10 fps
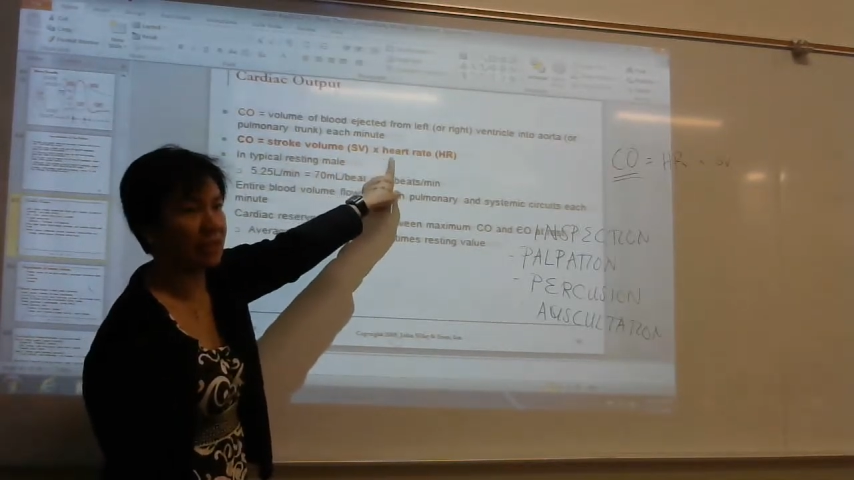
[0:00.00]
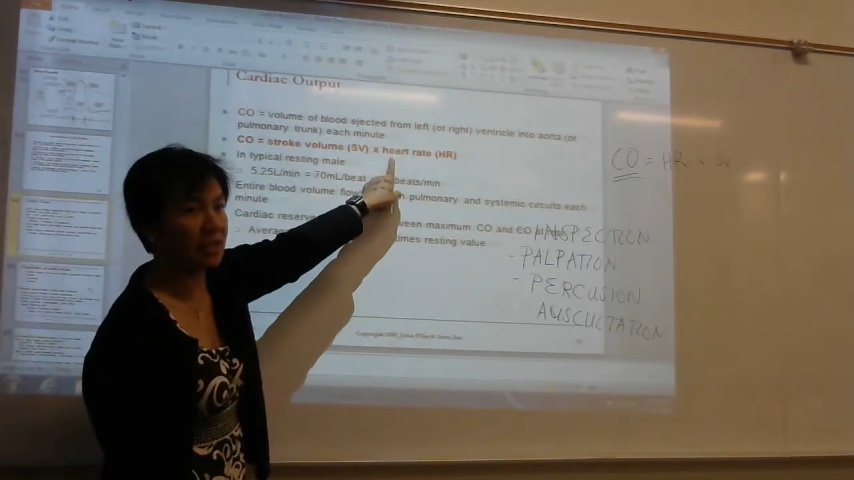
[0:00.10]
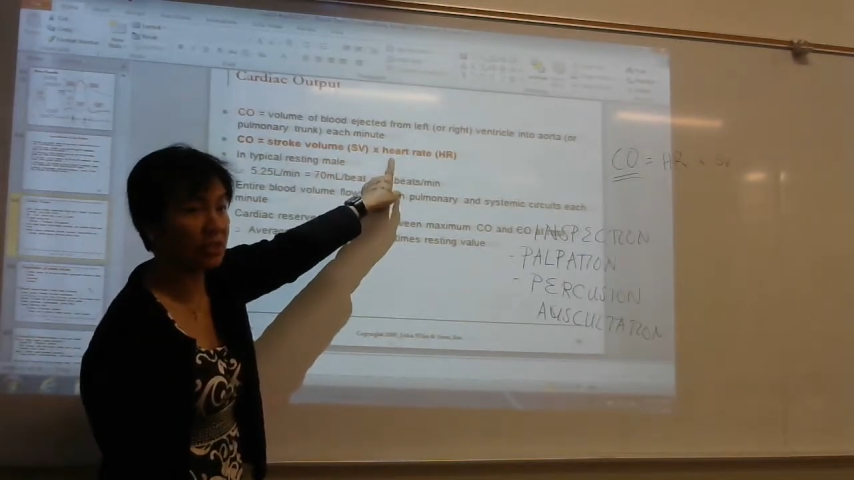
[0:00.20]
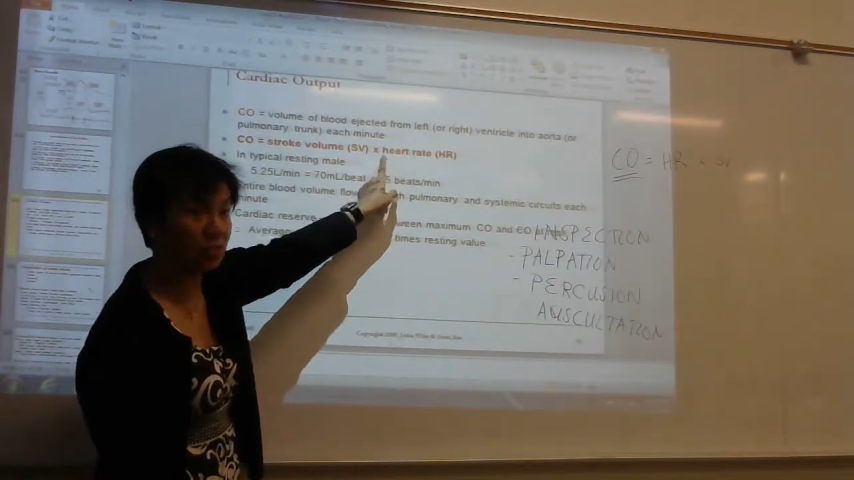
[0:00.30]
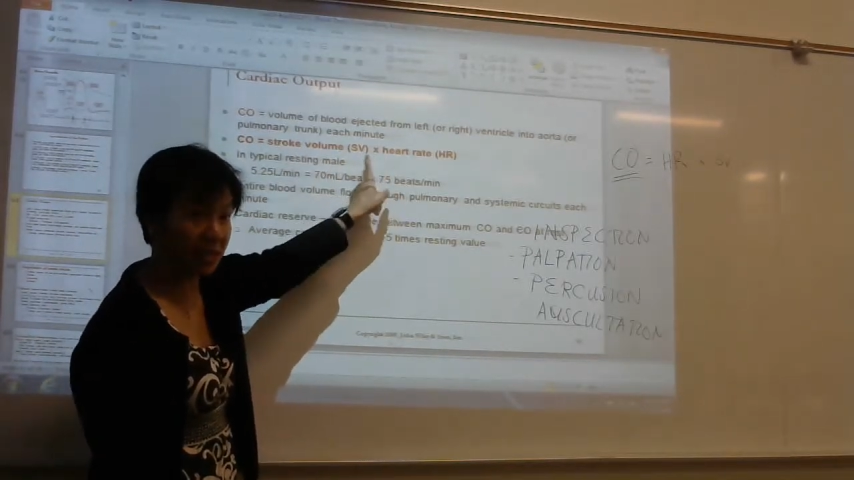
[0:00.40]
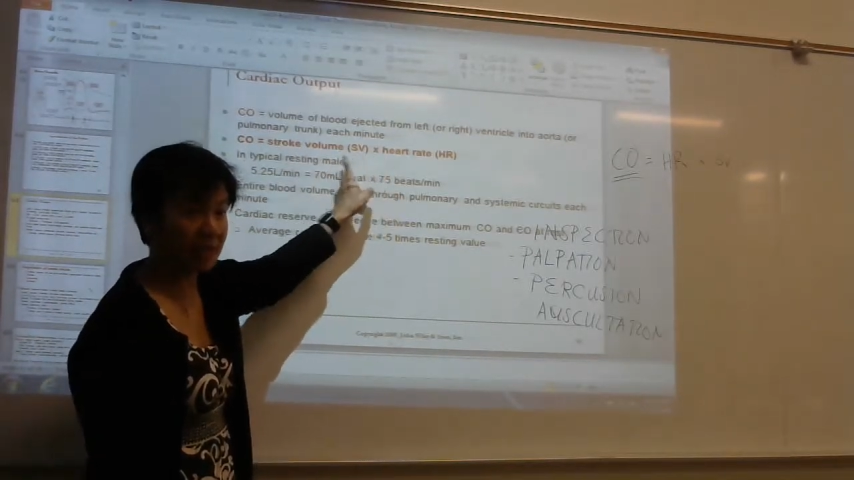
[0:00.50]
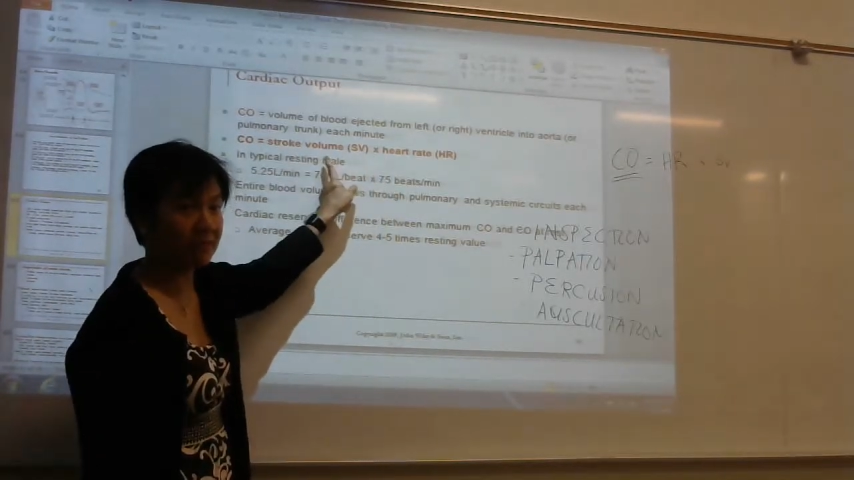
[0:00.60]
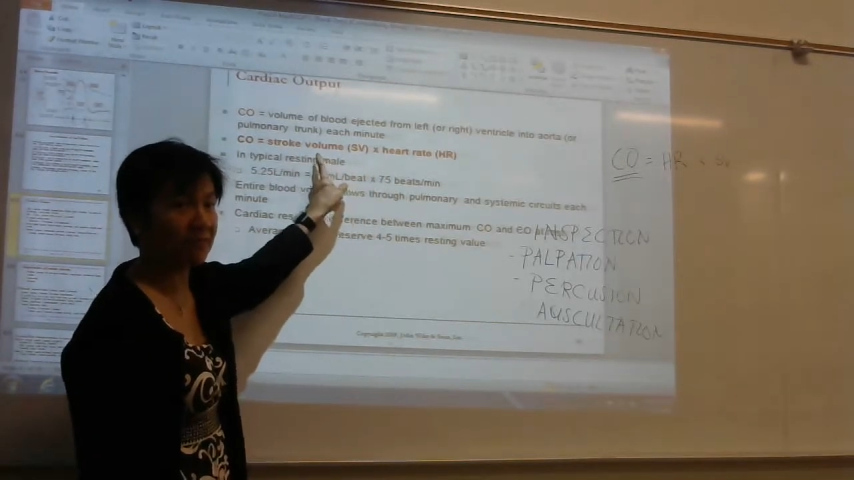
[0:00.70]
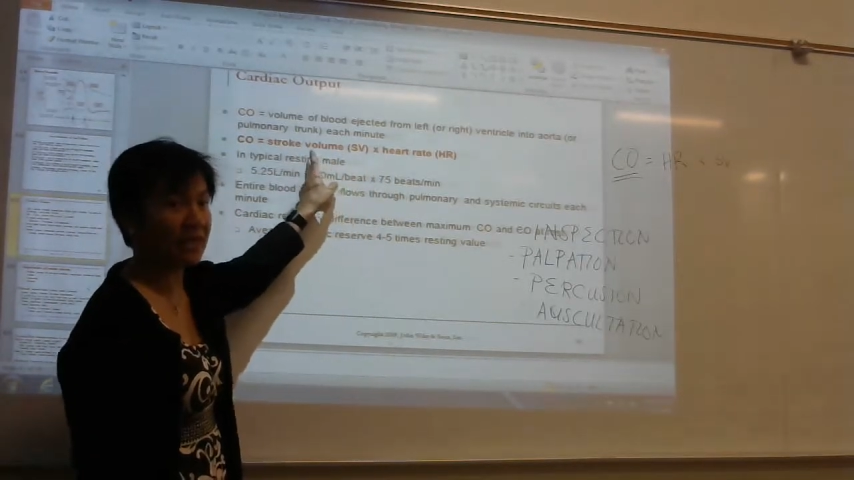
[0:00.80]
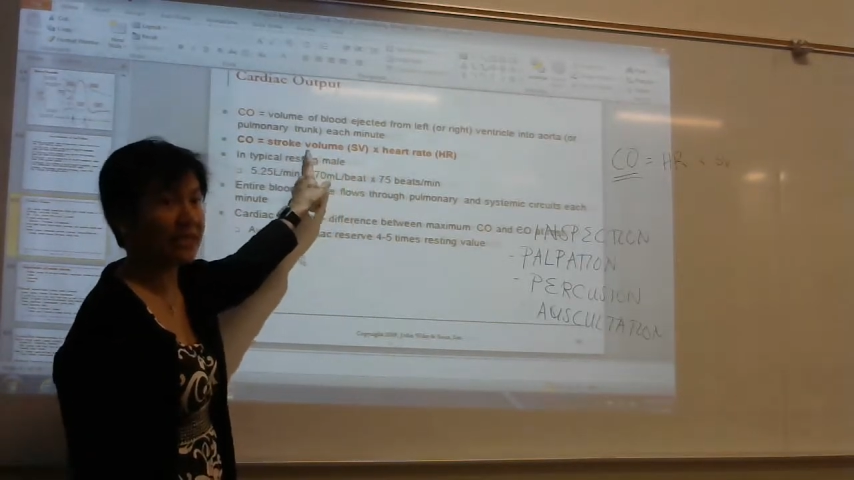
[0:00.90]
You can
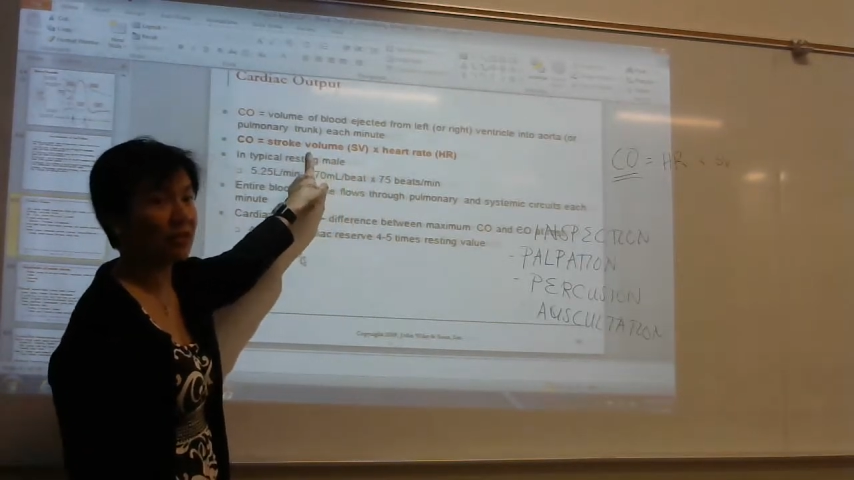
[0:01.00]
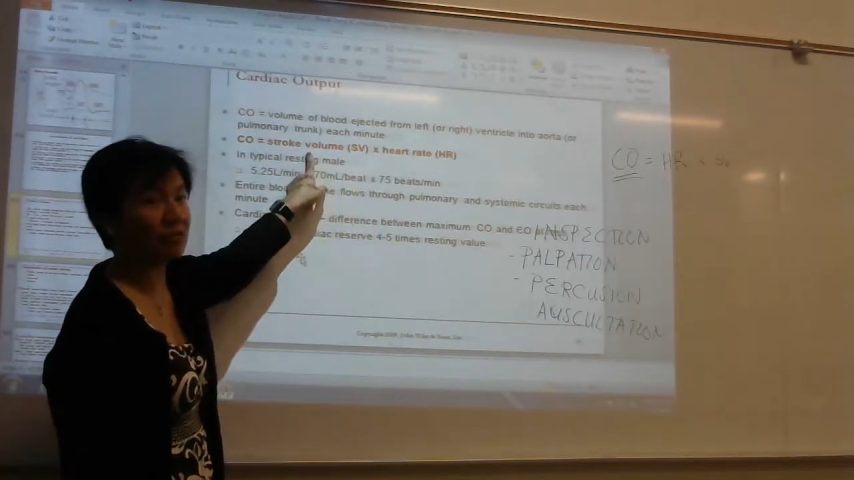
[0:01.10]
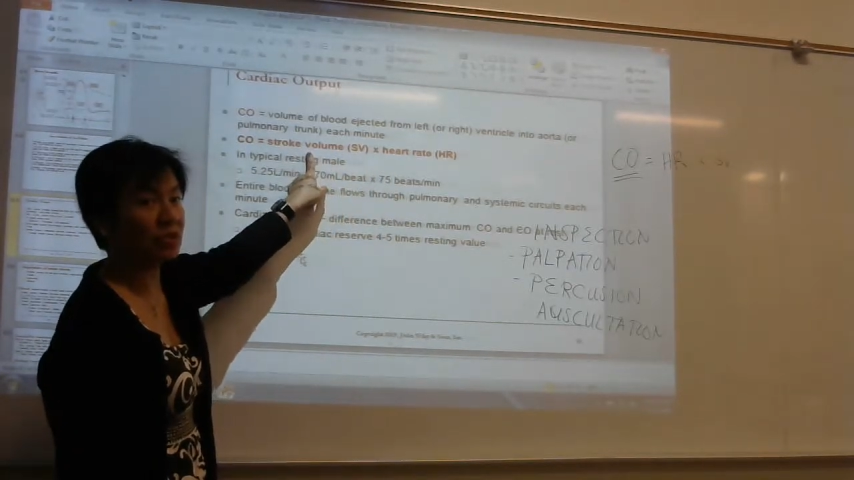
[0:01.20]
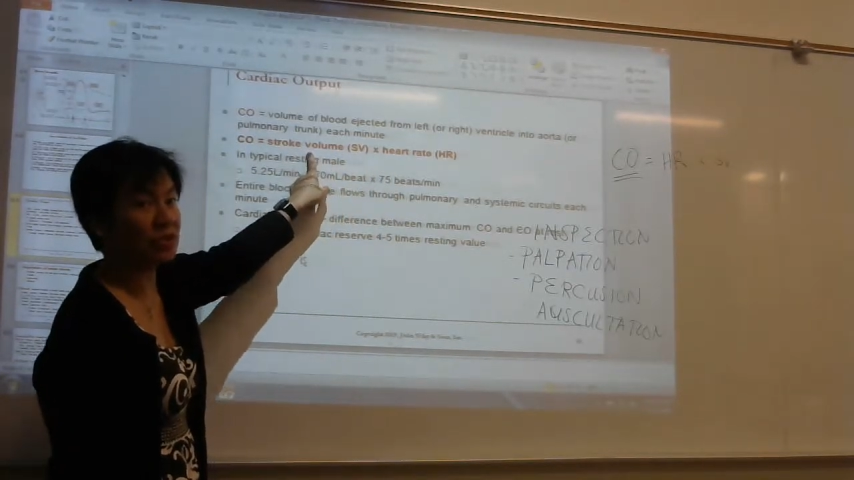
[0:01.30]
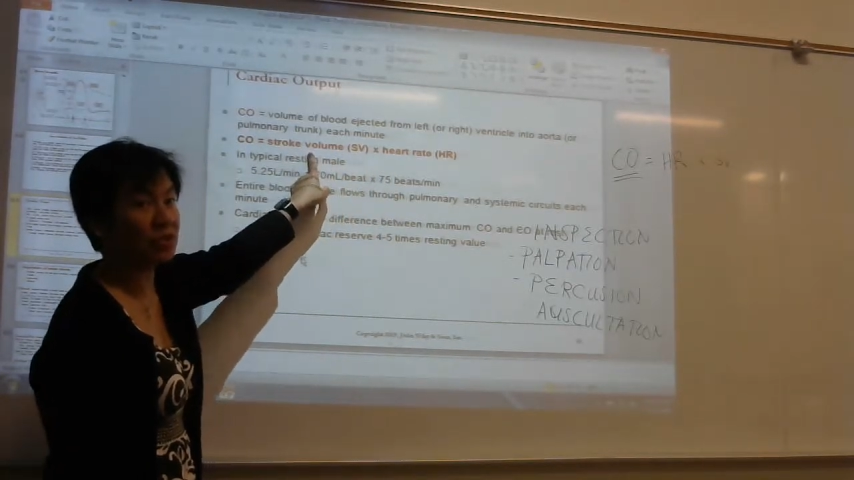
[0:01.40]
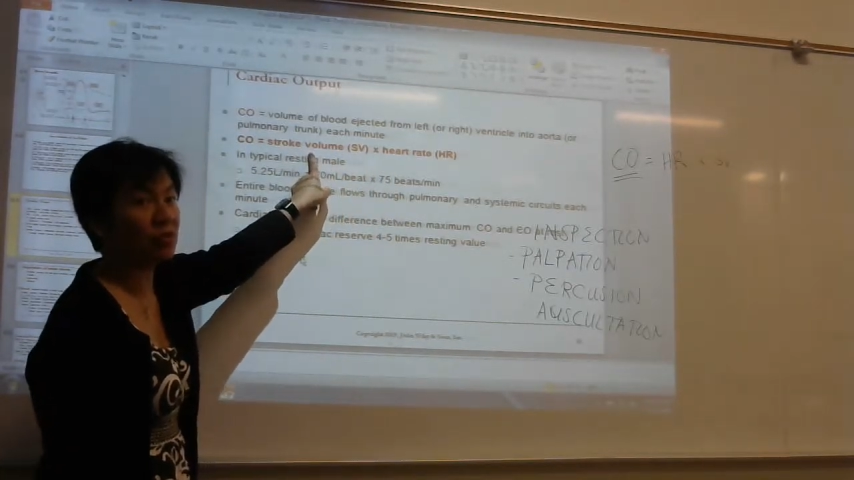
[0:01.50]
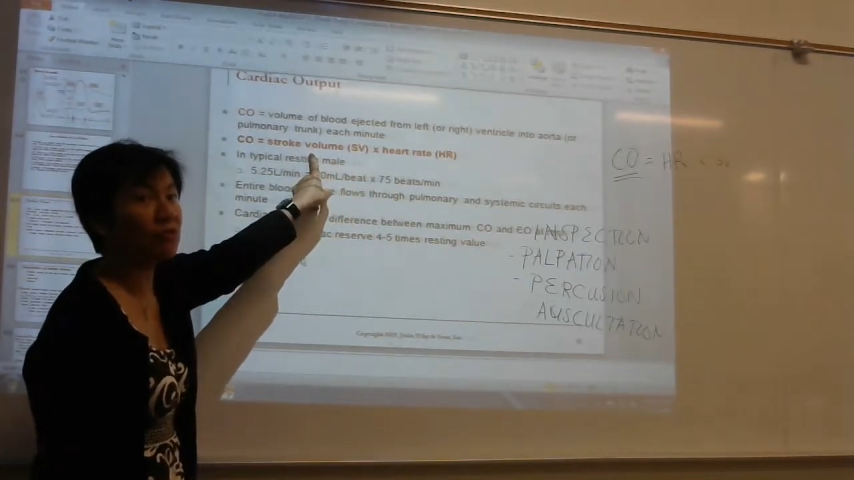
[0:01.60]
find out the stroke